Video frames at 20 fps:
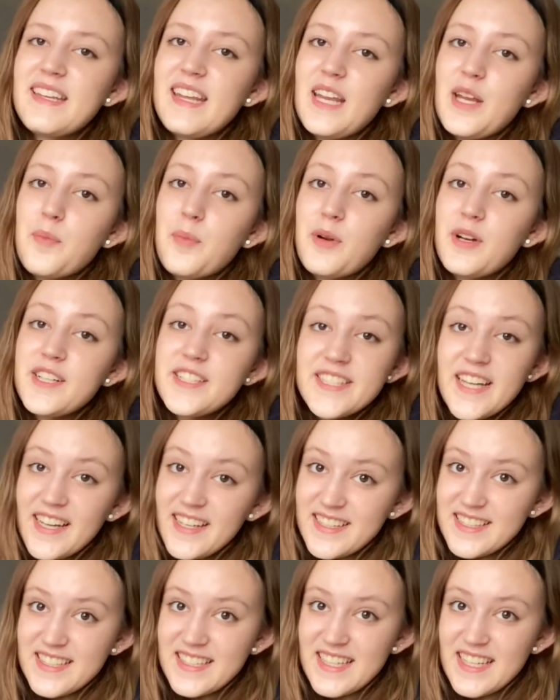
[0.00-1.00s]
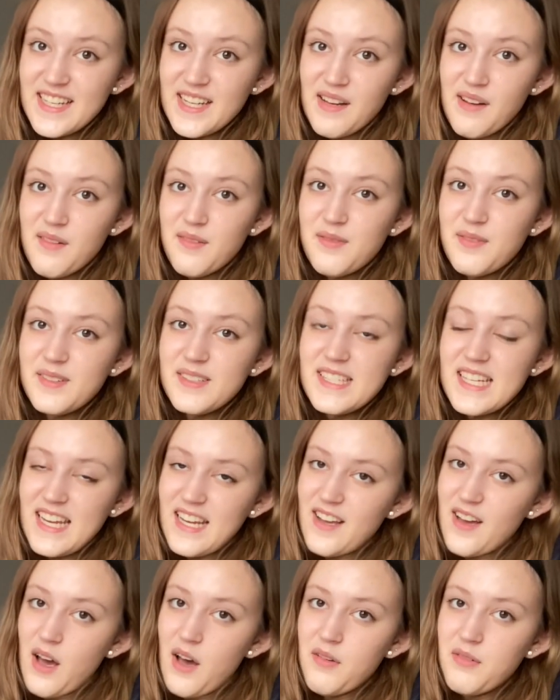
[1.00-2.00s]
a productive day
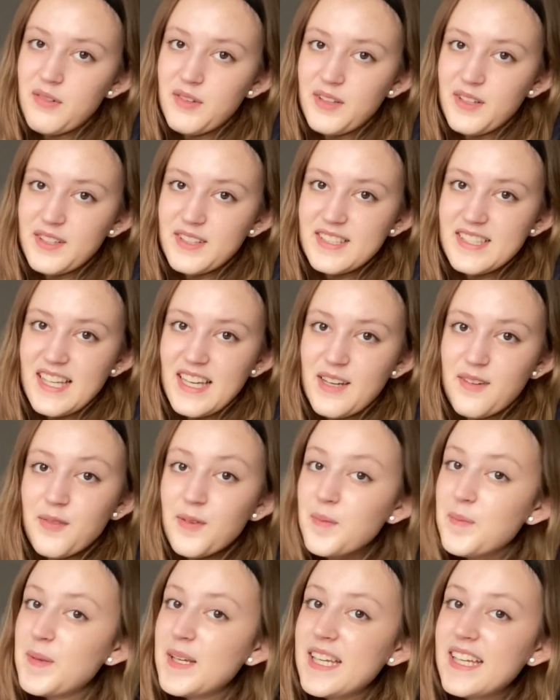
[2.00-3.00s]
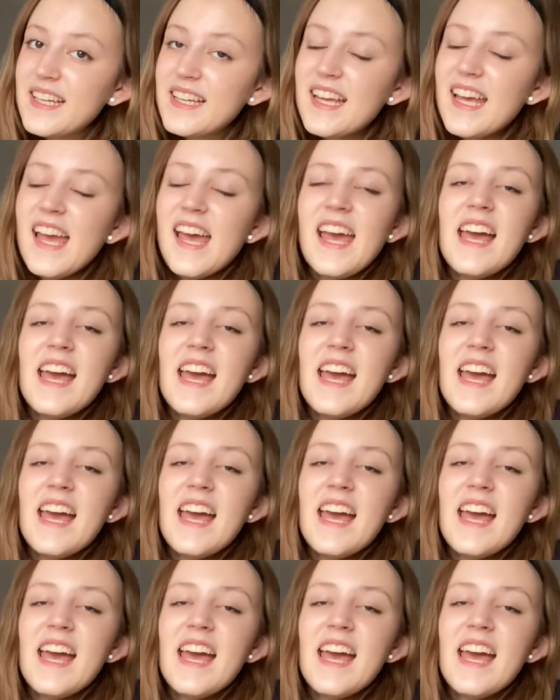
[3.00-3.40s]
off looks like for me